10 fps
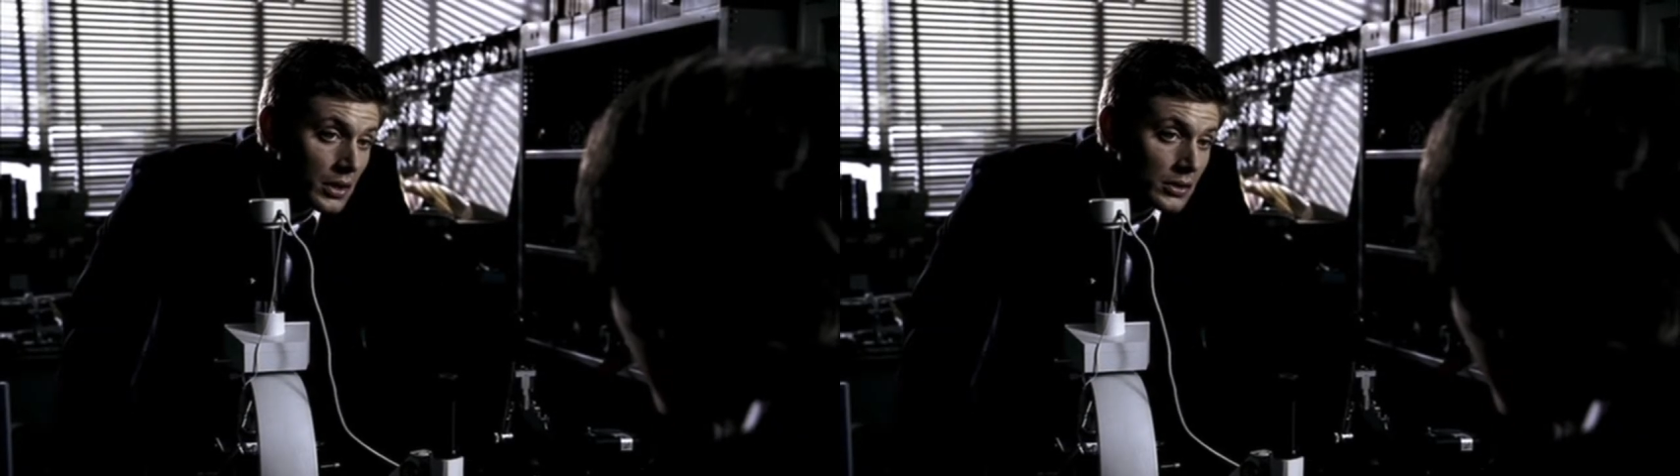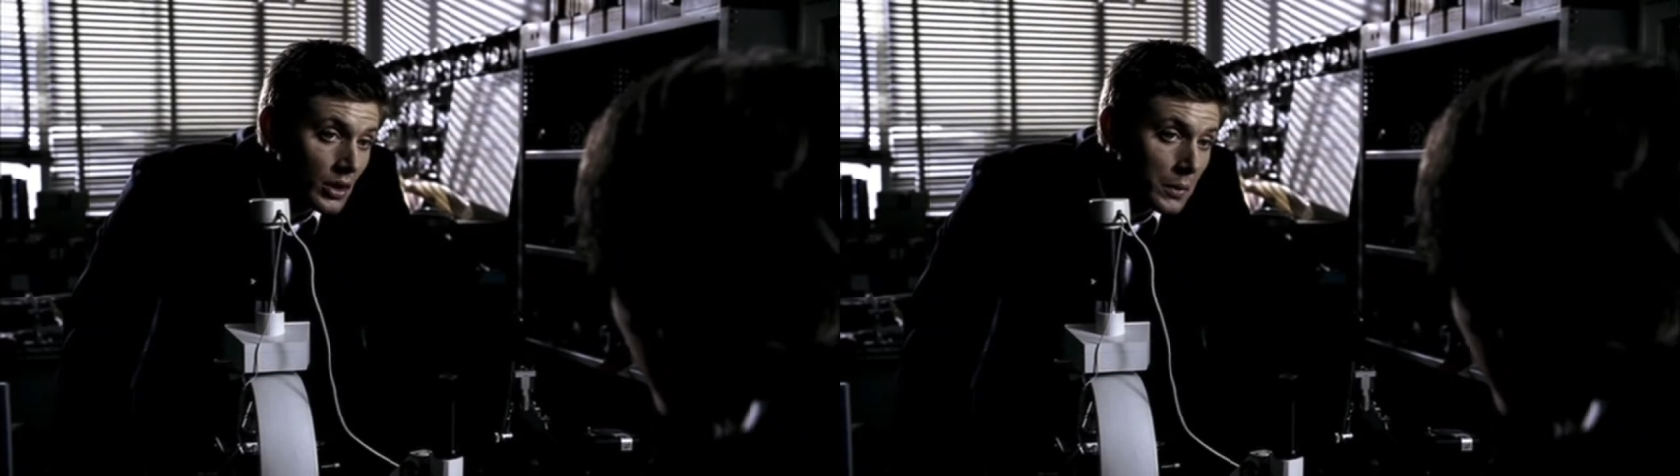the
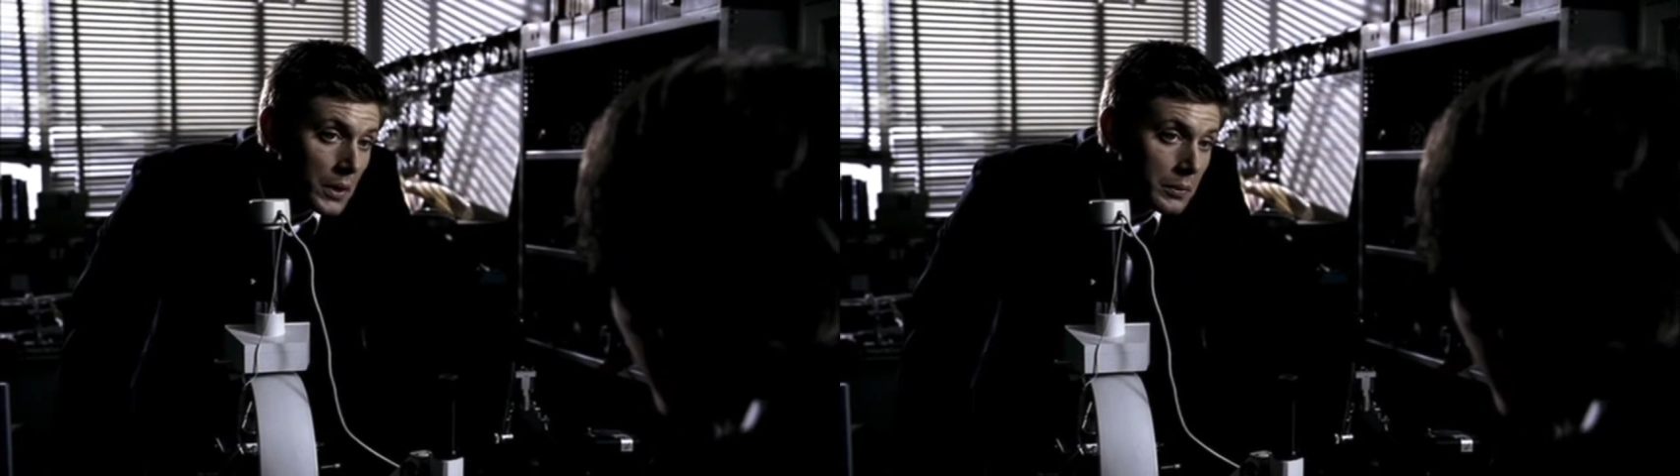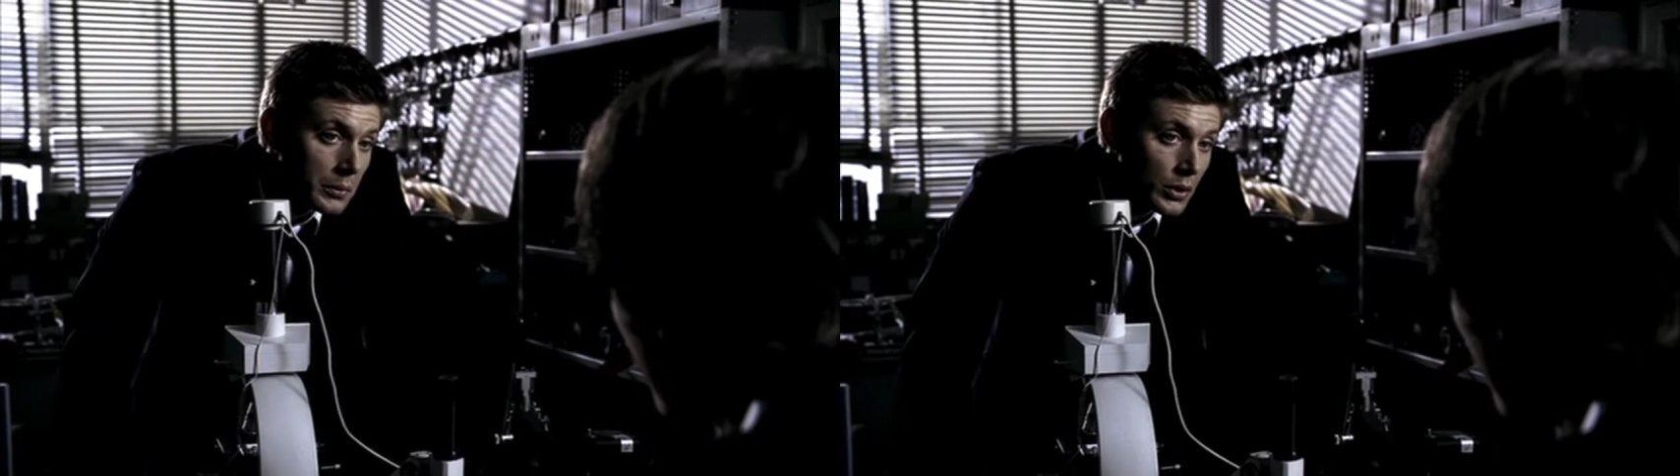strength to
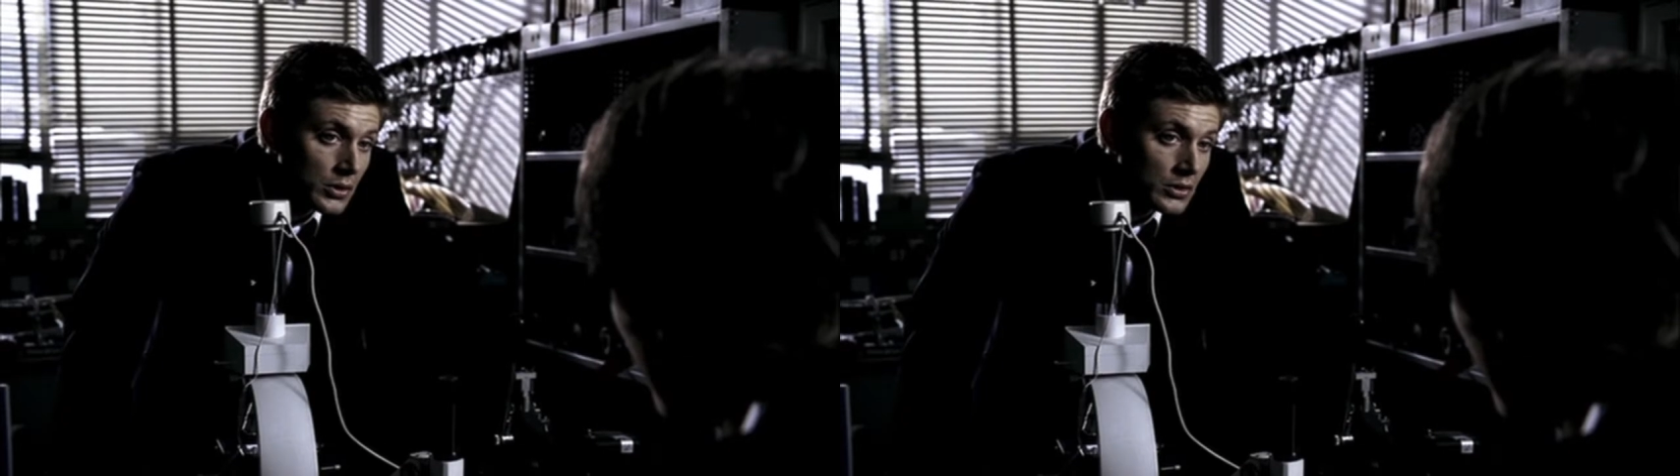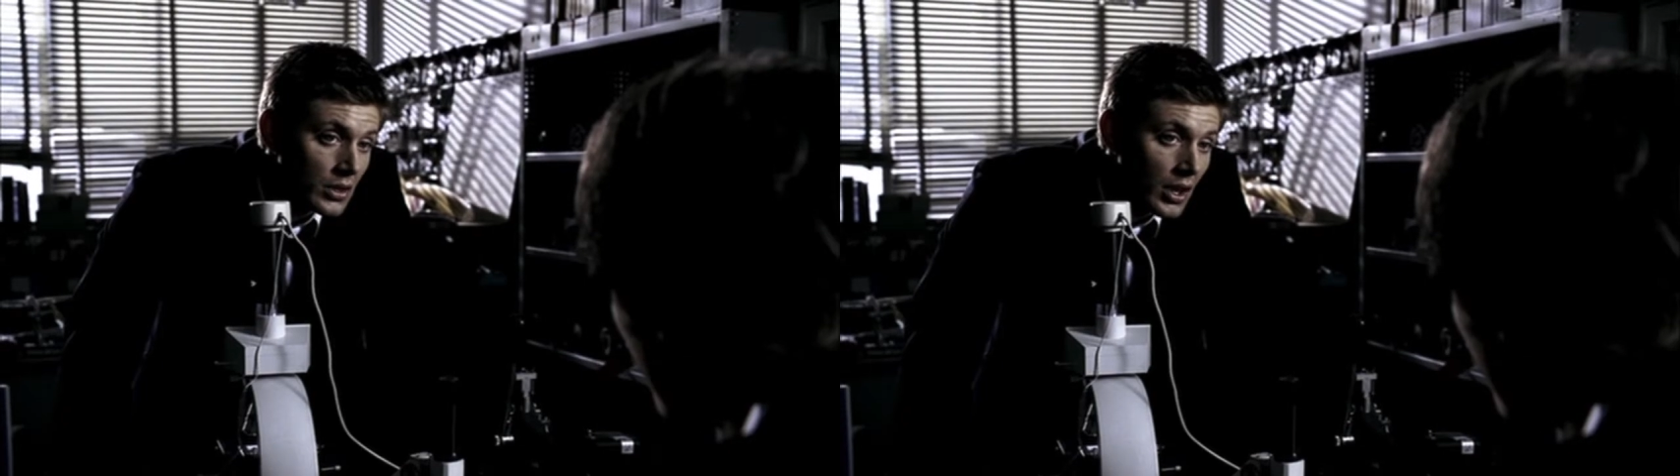open up an
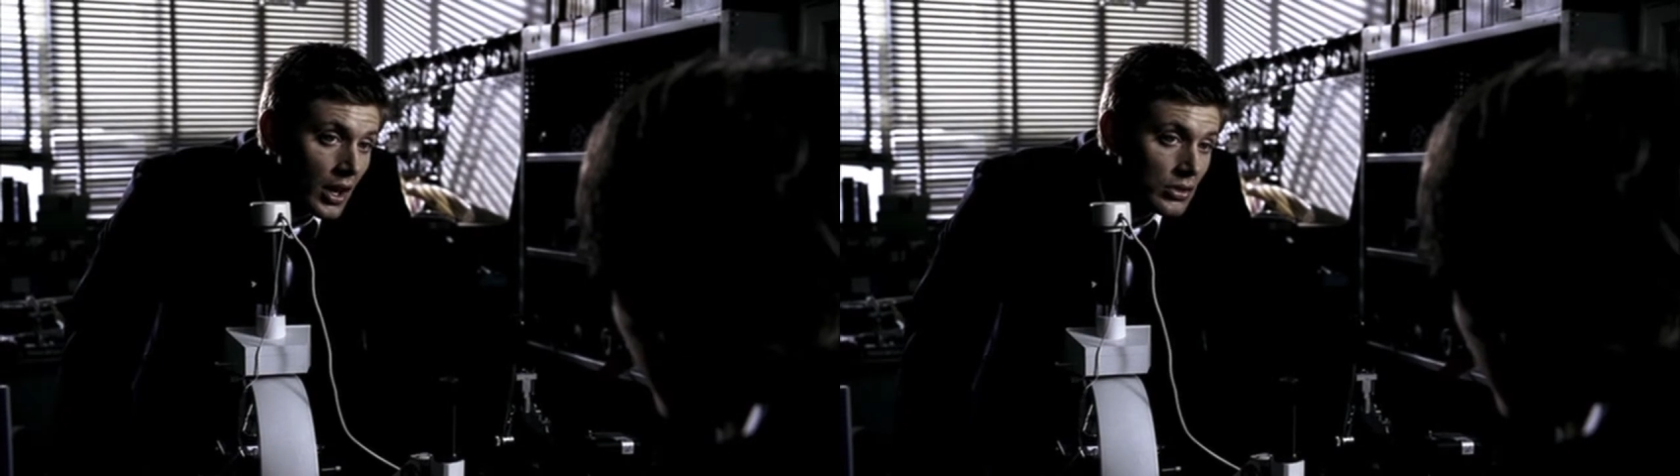emergency